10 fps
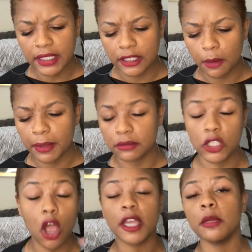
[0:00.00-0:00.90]
And they're
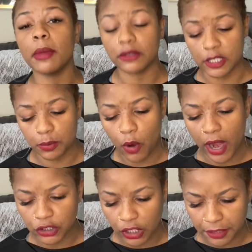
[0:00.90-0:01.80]
talking about this
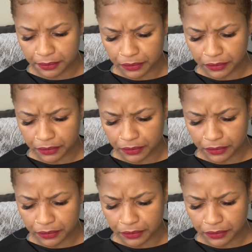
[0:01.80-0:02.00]
project.